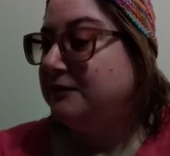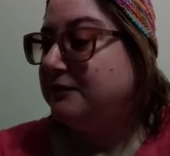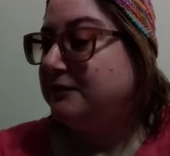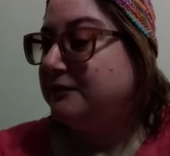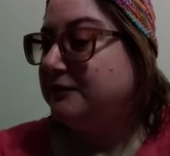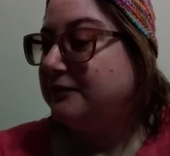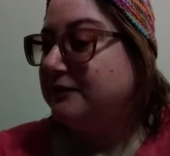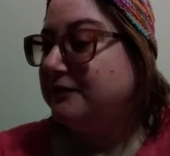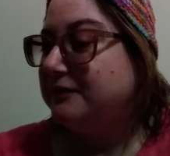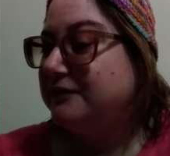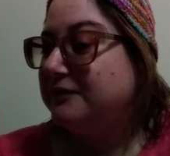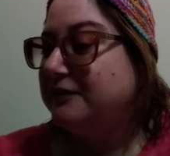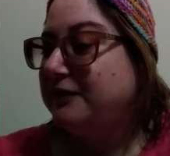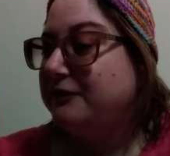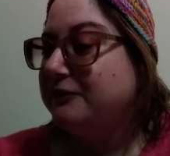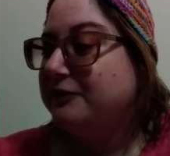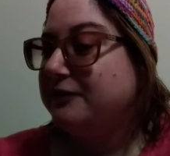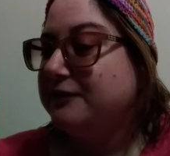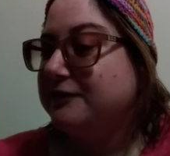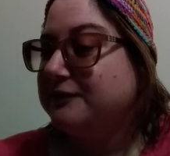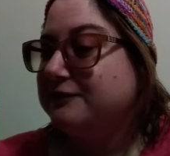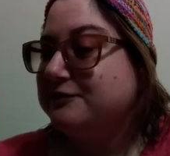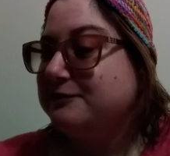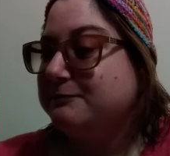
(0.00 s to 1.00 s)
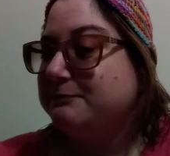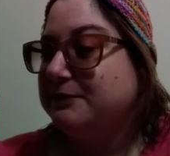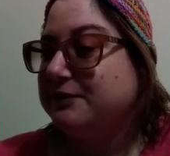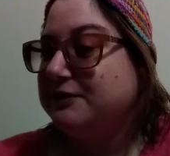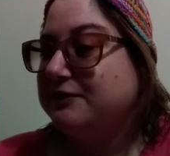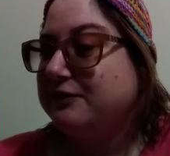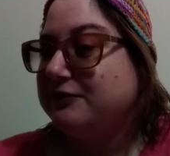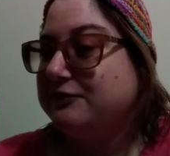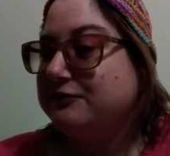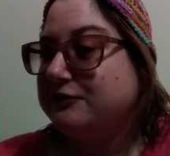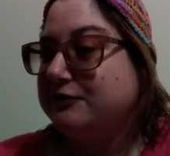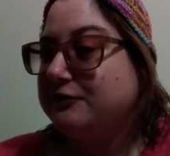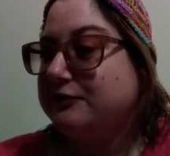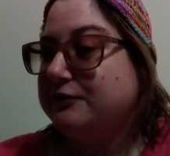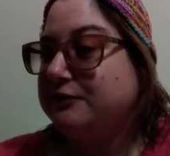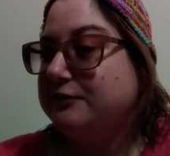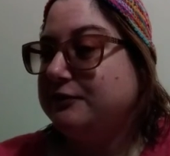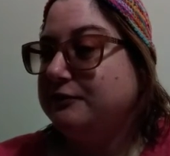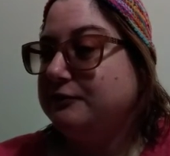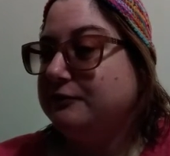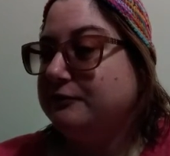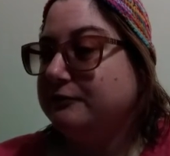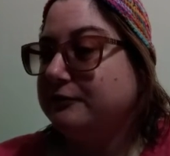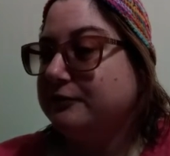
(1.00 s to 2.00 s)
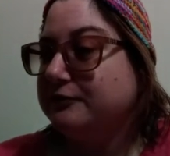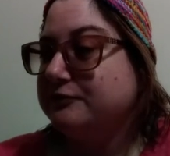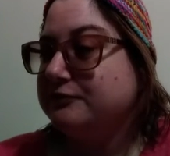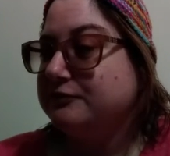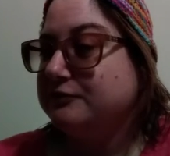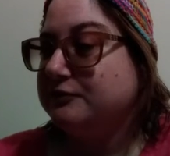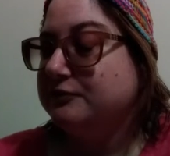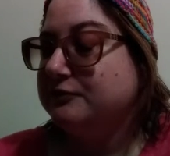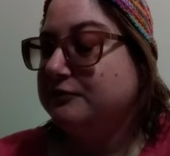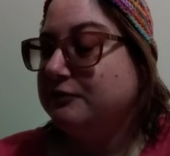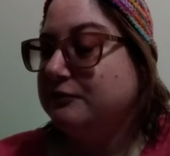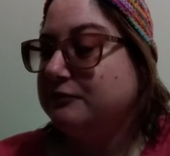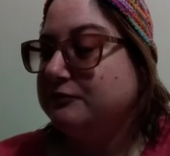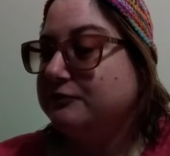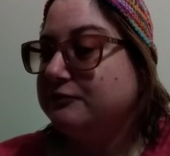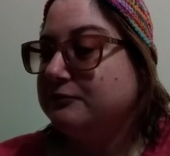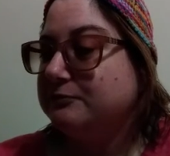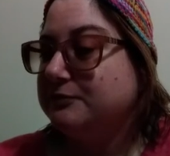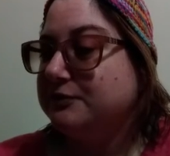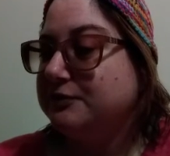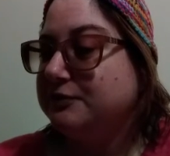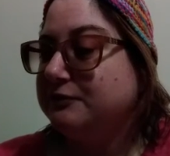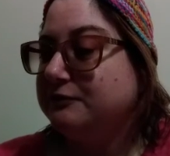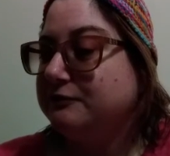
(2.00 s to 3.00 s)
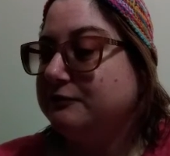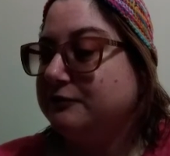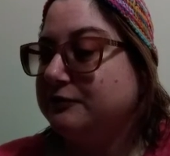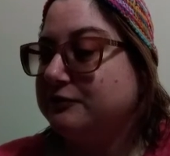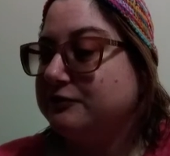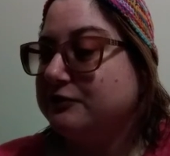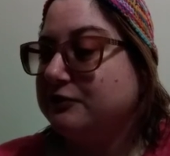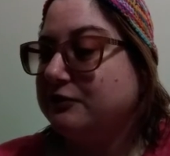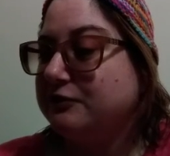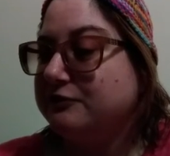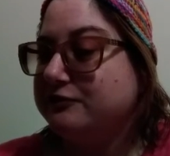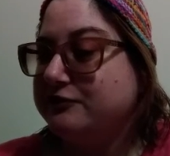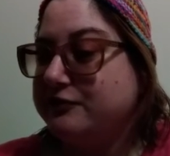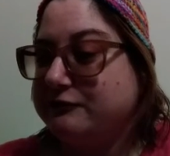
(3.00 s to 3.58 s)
And I think it's because of the universe, the notes from the universe cards.